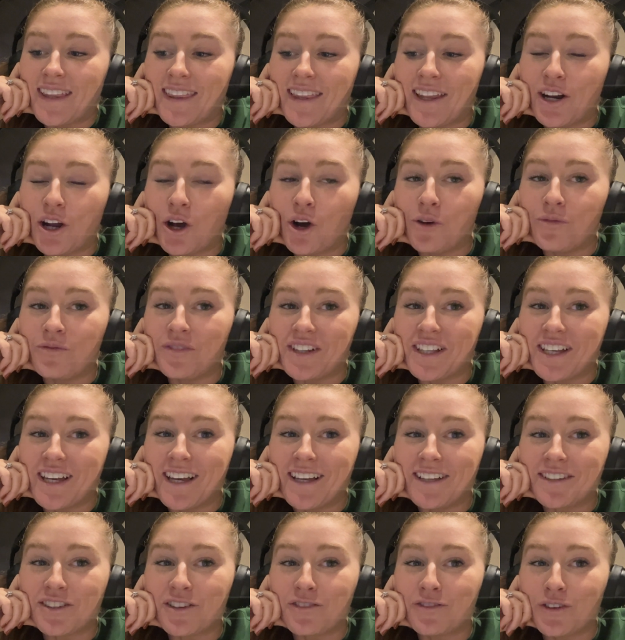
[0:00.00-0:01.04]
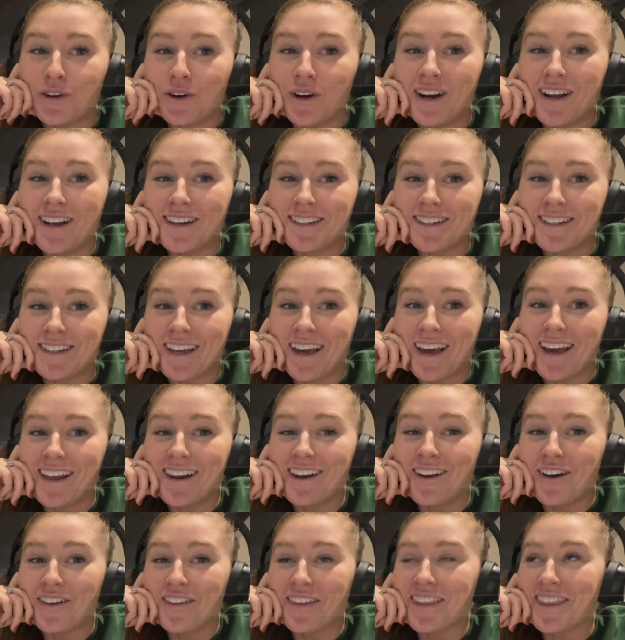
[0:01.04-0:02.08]
then hopefully hit Sephora to
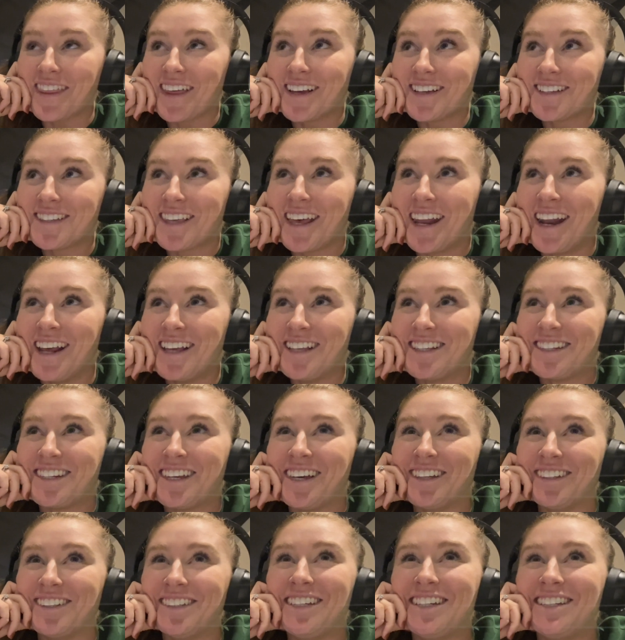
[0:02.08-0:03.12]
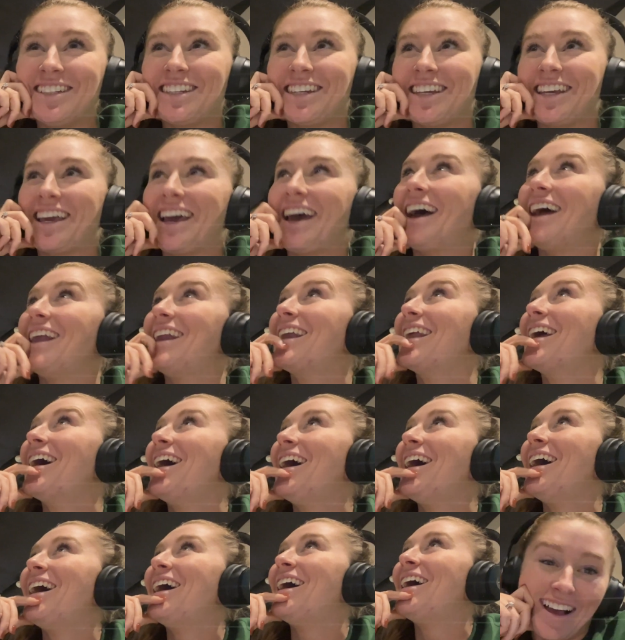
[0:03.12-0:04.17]
get all the things that I still need to get.
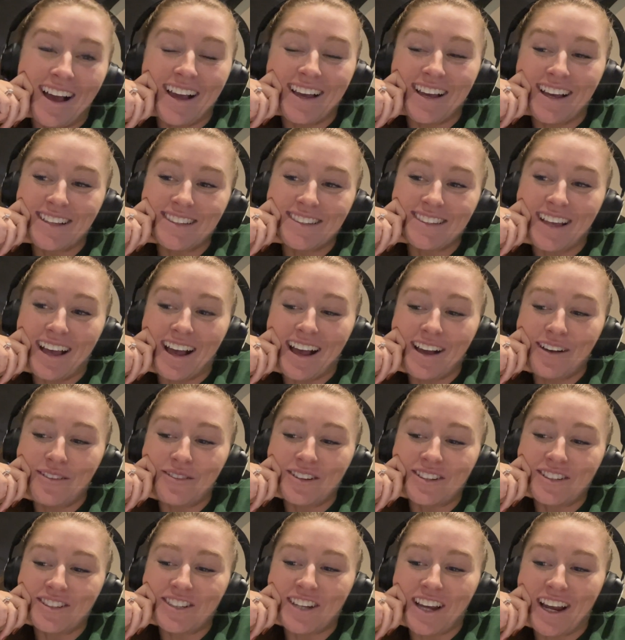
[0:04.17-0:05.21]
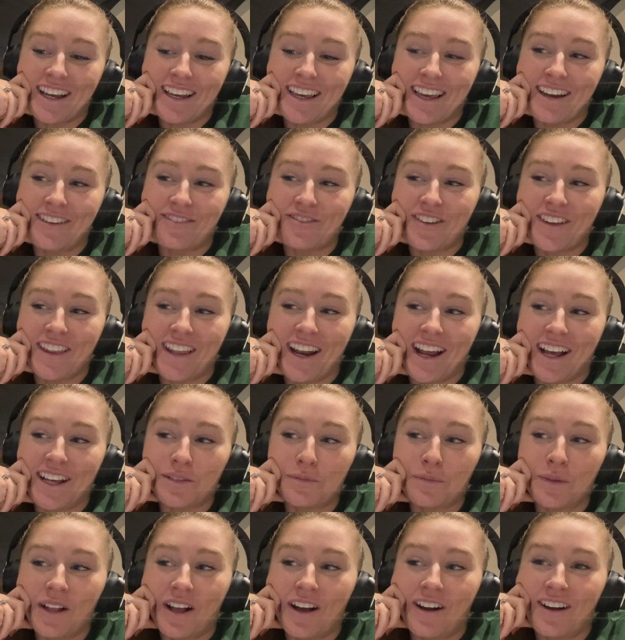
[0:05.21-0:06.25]
I guess I will check in for the
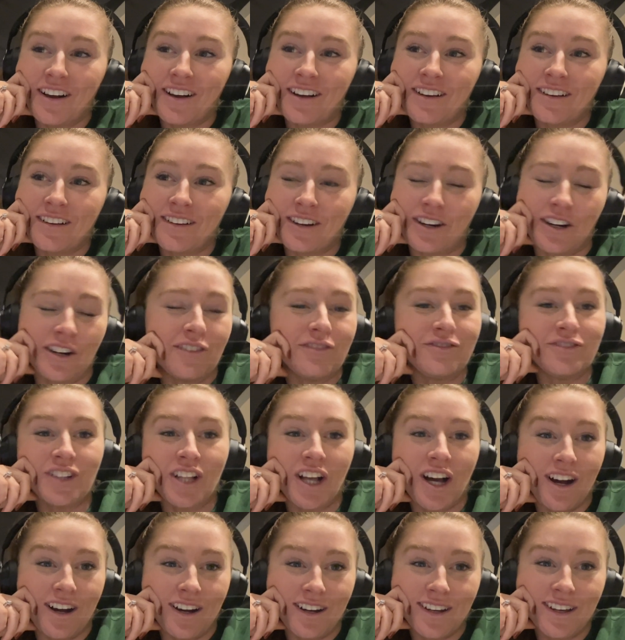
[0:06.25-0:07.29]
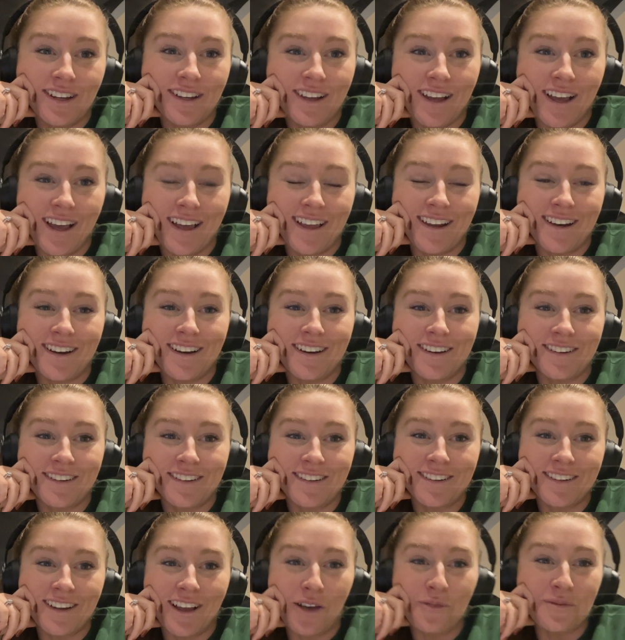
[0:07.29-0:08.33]
next vlog,
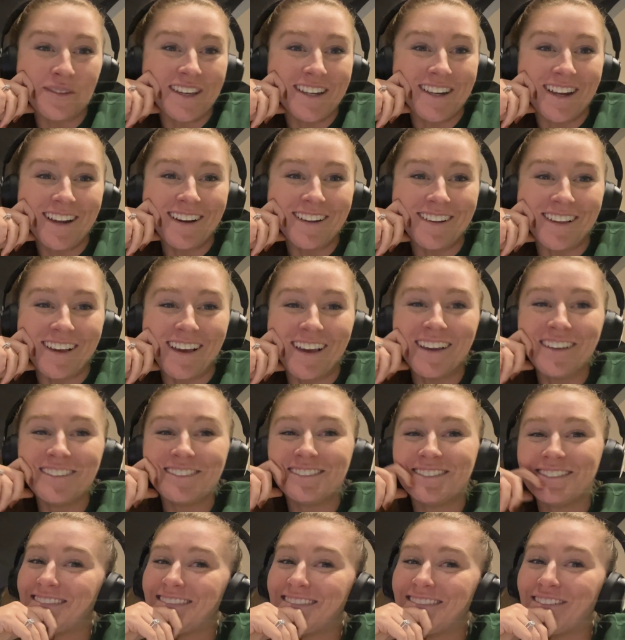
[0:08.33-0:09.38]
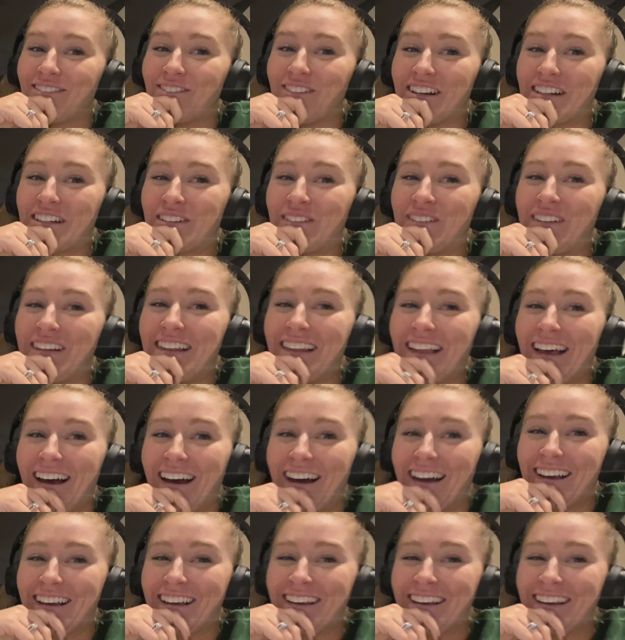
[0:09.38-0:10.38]
and I'll be in Italy. Wish me luck.